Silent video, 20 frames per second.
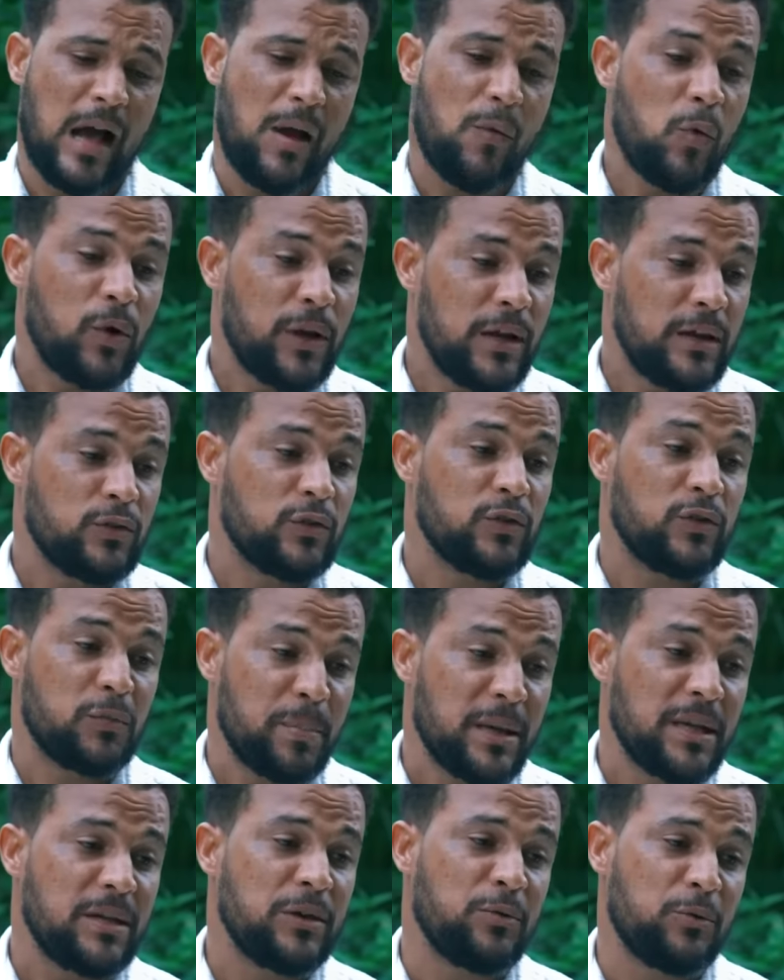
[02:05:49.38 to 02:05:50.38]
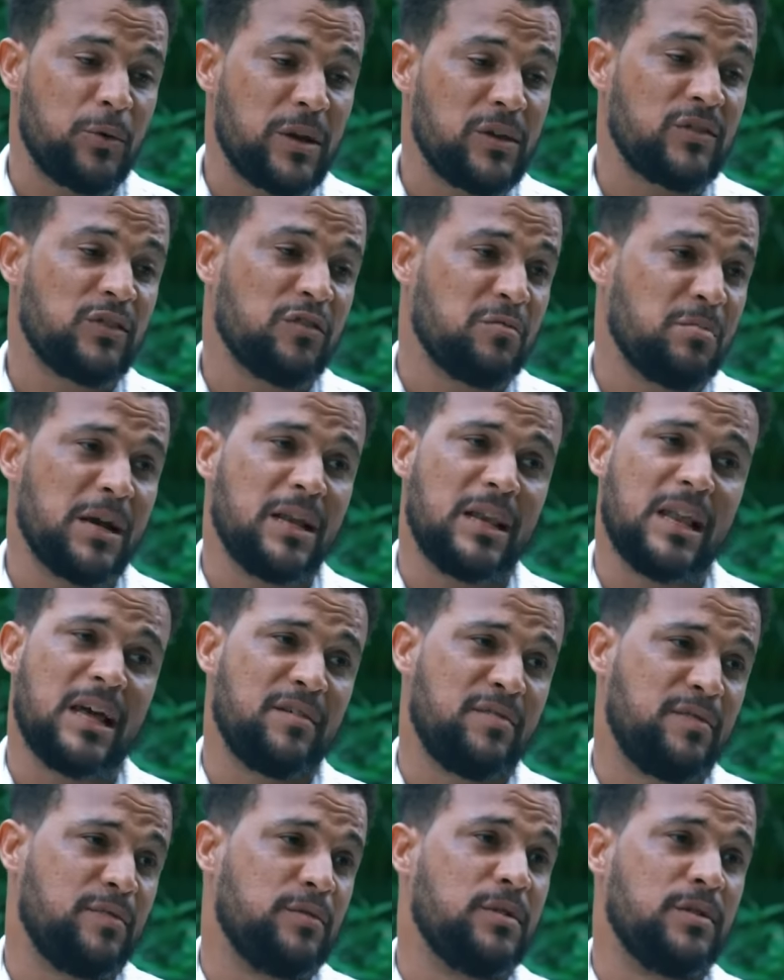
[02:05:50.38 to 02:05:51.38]
wanted to spend the rest of my
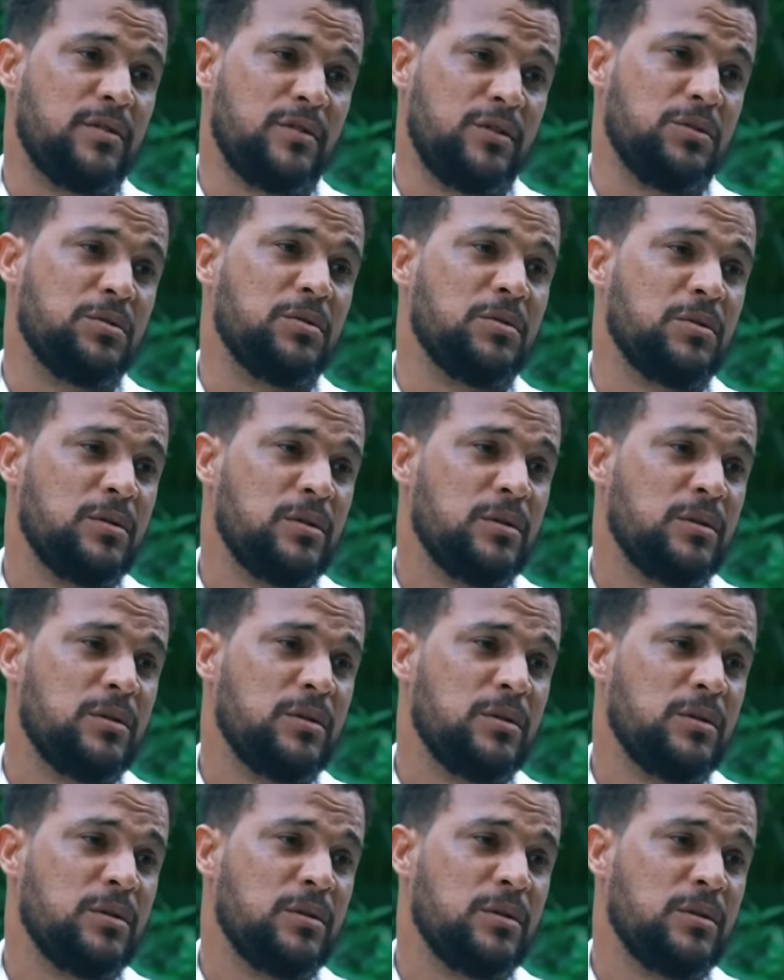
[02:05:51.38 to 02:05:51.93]
life with you.